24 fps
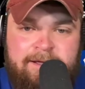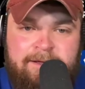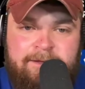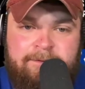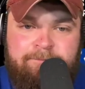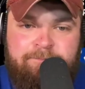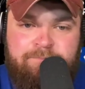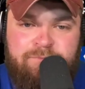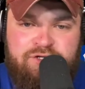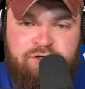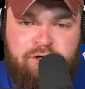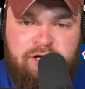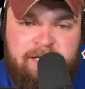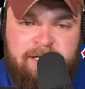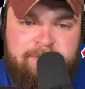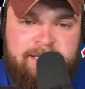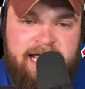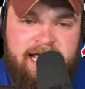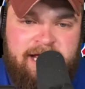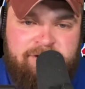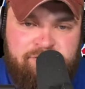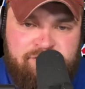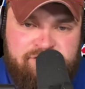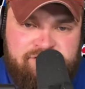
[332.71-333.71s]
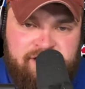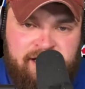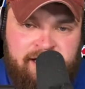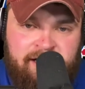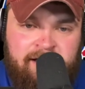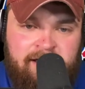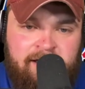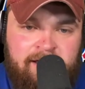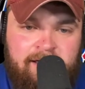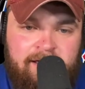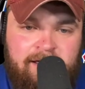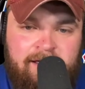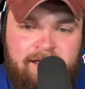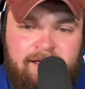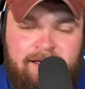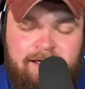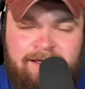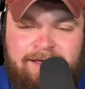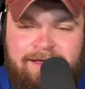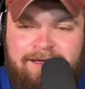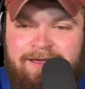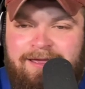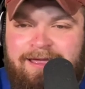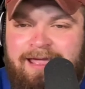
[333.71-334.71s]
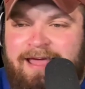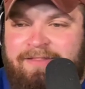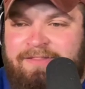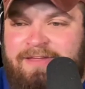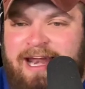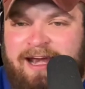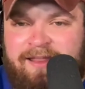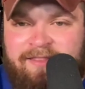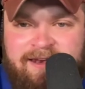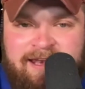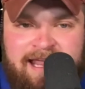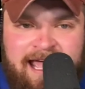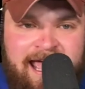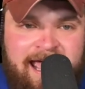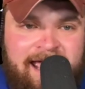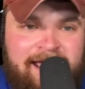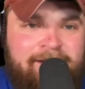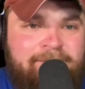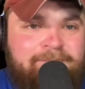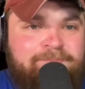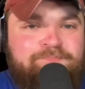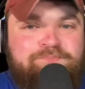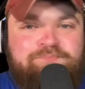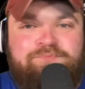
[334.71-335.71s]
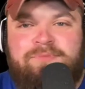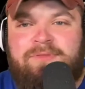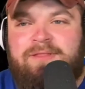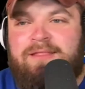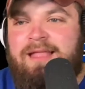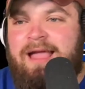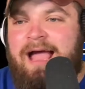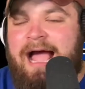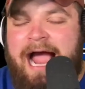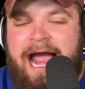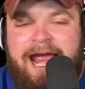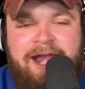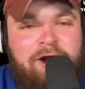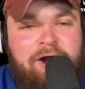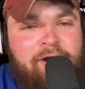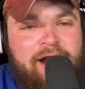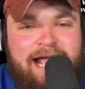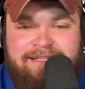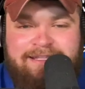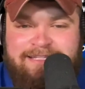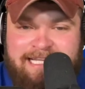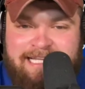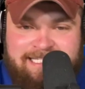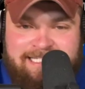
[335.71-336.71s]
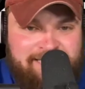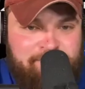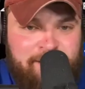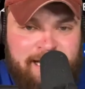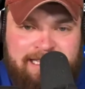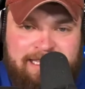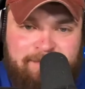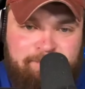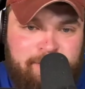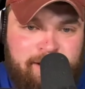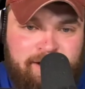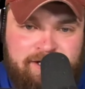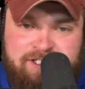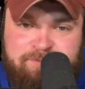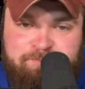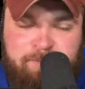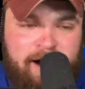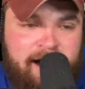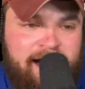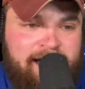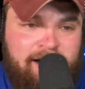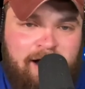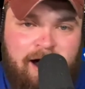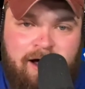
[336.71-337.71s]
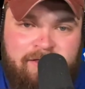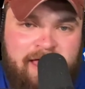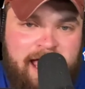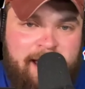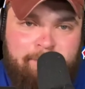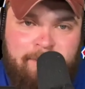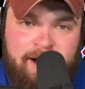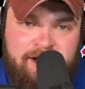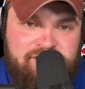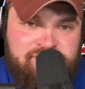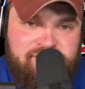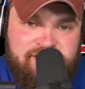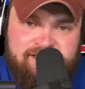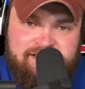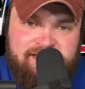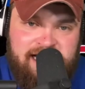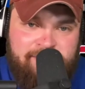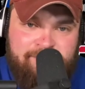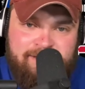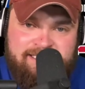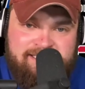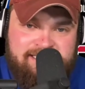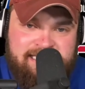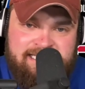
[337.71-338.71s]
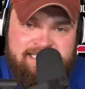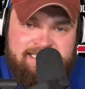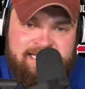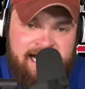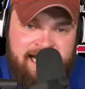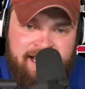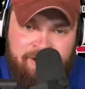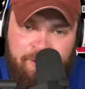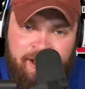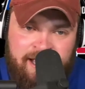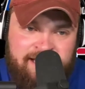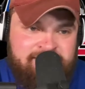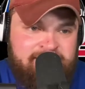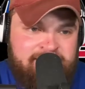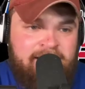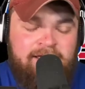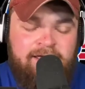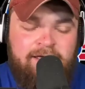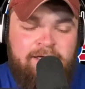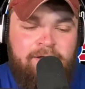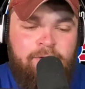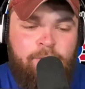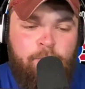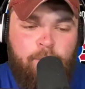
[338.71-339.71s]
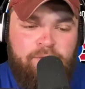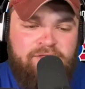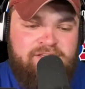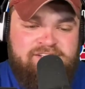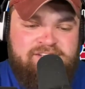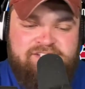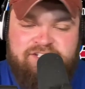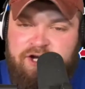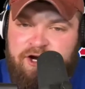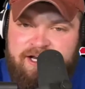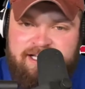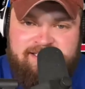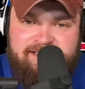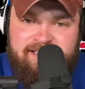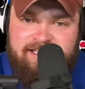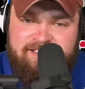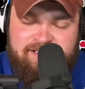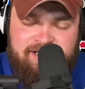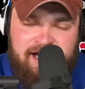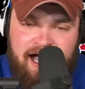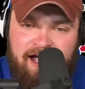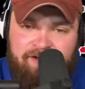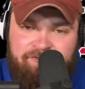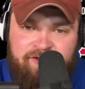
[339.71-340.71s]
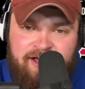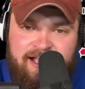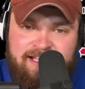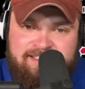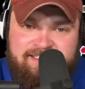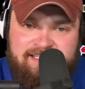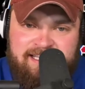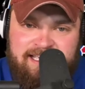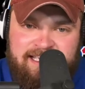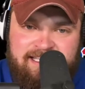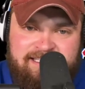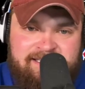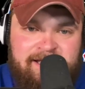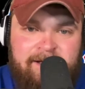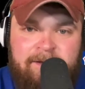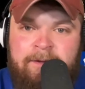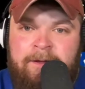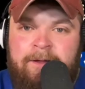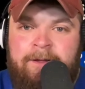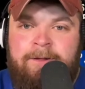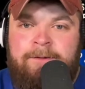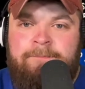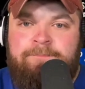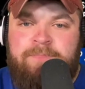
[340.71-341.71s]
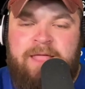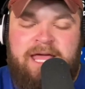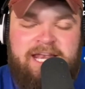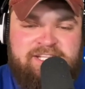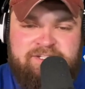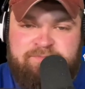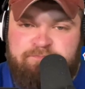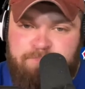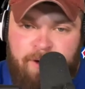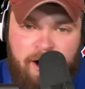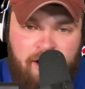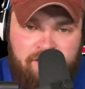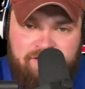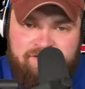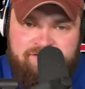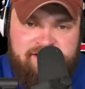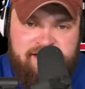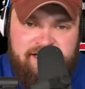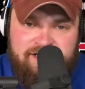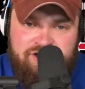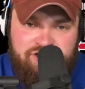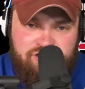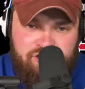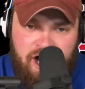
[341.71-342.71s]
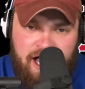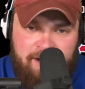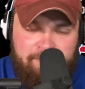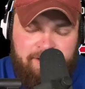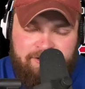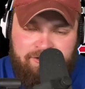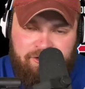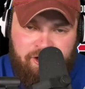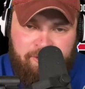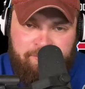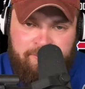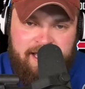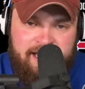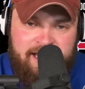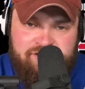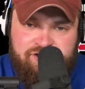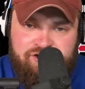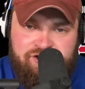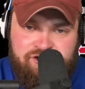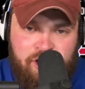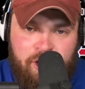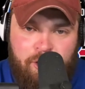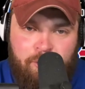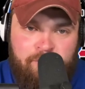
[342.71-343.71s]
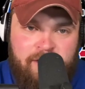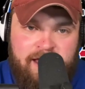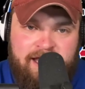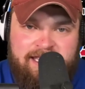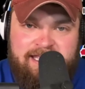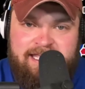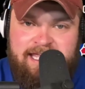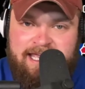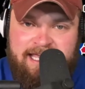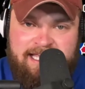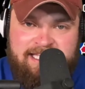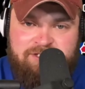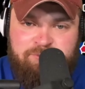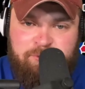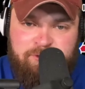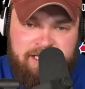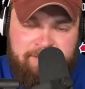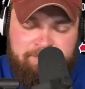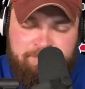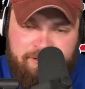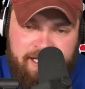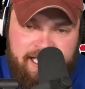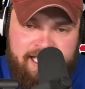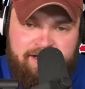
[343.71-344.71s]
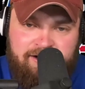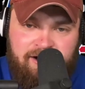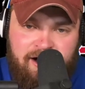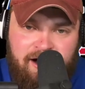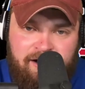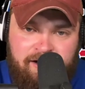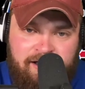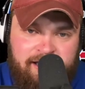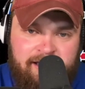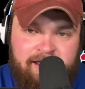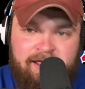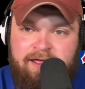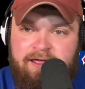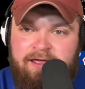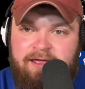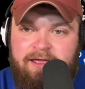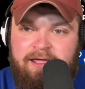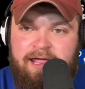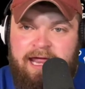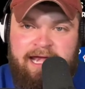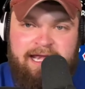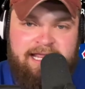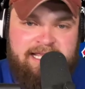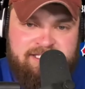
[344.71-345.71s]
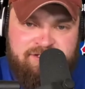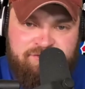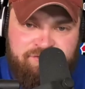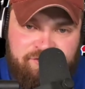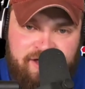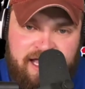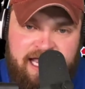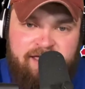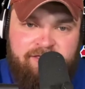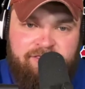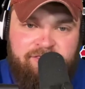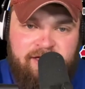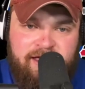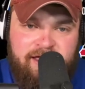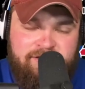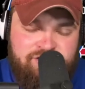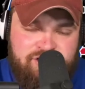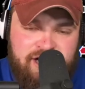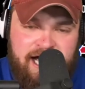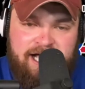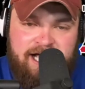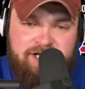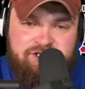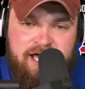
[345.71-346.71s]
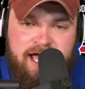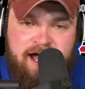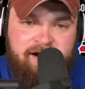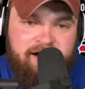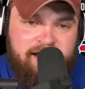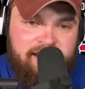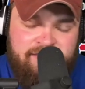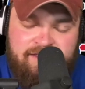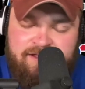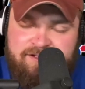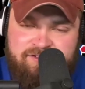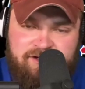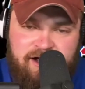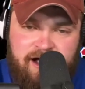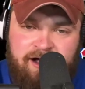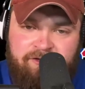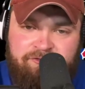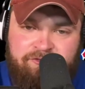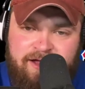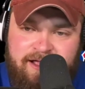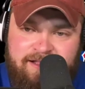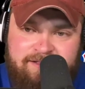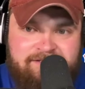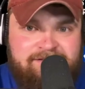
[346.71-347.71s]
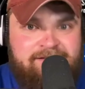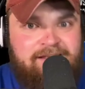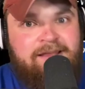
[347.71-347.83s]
So it'll be interesting. At the end of the day, I don't anticipate the Bills punting all that much this coming season anyways. With as good as this offense is, and as ballsy as Sean McDermott has shown that he is with the play calling and his faith in Josh Allen in this offense,